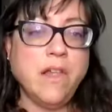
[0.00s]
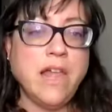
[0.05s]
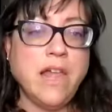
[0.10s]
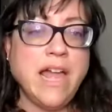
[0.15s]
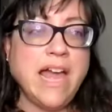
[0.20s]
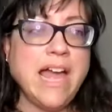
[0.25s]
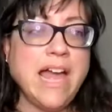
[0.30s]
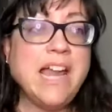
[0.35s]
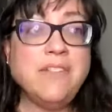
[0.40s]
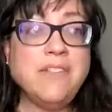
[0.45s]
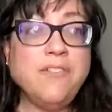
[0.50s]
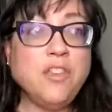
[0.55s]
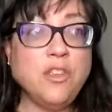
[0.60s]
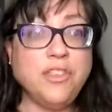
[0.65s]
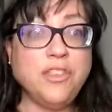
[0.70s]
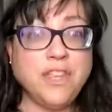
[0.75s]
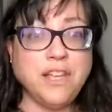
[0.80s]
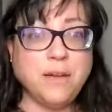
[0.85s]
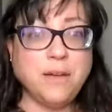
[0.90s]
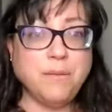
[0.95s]
And if you
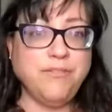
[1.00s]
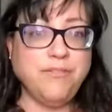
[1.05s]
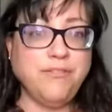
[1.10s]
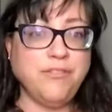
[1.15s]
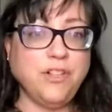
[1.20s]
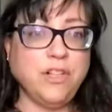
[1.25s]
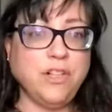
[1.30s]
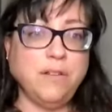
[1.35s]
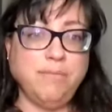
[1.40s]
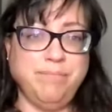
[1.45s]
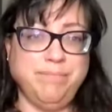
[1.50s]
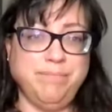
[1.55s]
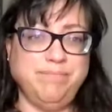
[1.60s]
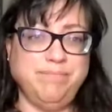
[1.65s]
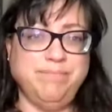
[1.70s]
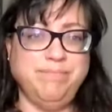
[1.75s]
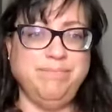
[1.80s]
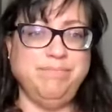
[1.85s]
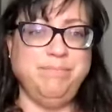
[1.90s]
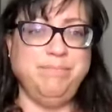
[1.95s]
think I'm full of
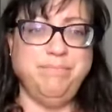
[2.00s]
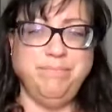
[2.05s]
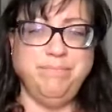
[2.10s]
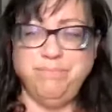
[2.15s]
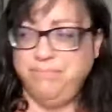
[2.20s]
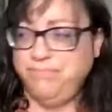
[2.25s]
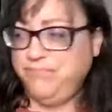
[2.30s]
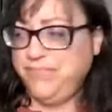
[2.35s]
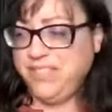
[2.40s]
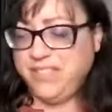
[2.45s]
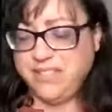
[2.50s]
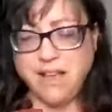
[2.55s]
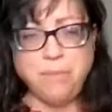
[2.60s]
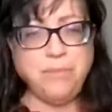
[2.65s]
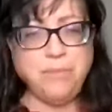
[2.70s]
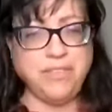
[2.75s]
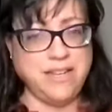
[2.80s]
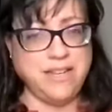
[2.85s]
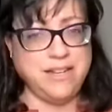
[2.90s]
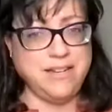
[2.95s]

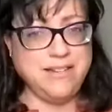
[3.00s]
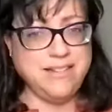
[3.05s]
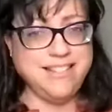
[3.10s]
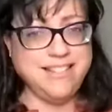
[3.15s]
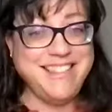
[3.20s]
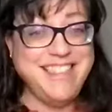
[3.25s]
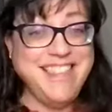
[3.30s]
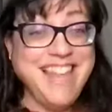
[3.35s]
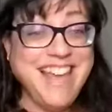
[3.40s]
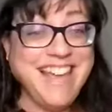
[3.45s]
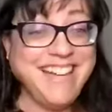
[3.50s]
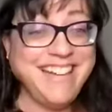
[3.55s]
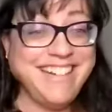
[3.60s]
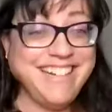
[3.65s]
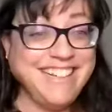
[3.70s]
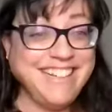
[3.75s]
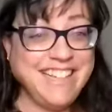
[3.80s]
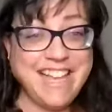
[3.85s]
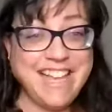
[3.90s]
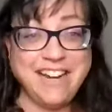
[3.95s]
something, then
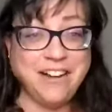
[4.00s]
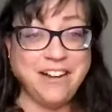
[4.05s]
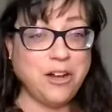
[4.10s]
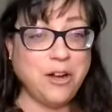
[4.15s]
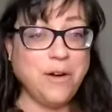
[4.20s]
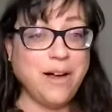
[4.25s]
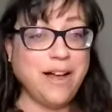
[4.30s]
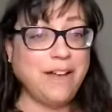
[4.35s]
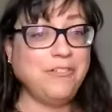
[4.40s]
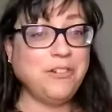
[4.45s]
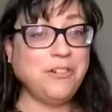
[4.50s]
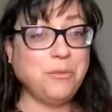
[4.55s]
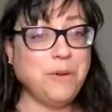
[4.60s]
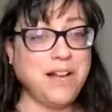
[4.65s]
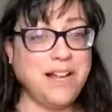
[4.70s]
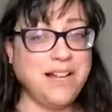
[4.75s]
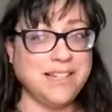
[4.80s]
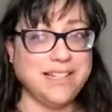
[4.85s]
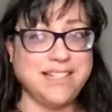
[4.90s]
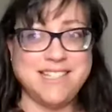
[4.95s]
let it go after
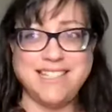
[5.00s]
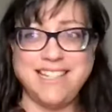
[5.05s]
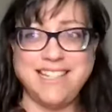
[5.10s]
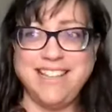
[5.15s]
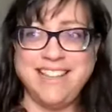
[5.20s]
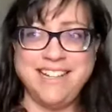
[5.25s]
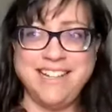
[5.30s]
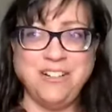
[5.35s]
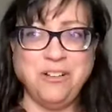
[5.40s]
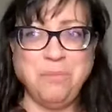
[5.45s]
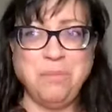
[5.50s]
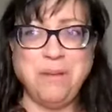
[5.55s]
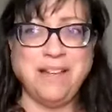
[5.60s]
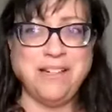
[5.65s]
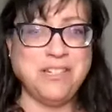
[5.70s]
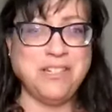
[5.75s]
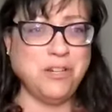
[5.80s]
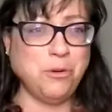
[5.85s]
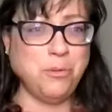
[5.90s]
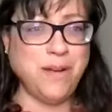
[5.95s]
once and then go back
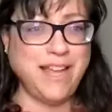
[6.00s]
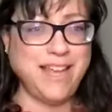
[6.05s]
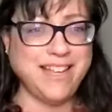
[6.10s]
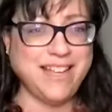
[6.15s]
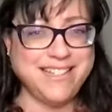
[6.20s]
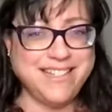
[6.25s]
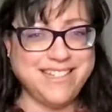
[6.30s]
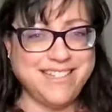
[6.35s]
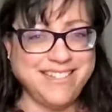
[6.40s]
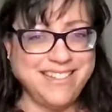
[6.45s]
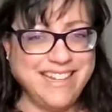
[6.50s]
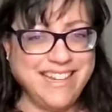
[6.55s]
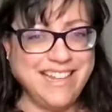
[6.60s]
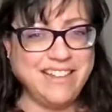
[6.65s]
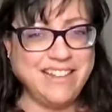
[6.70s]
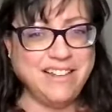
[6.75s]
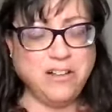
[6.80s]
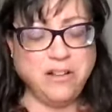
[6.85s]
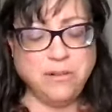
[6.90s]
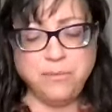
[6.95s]
to your ways.
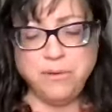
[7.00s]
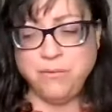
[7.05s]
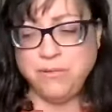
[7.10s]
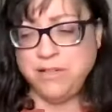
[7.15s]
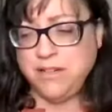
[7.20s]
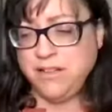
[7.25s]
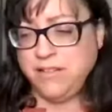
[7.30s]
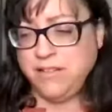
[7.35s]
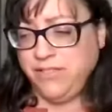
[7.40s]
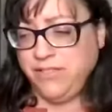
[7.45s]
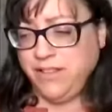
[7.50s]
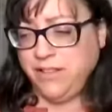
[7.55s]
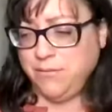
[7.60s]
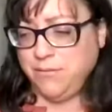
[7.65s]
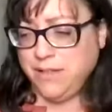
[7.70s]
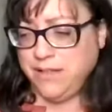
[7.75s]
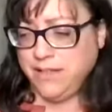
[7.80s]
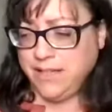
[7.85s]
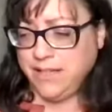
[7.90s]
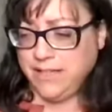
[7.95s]
And then call me when you're not feeling
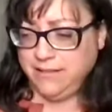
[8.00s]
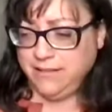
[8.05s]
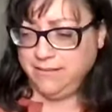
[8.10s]
well again.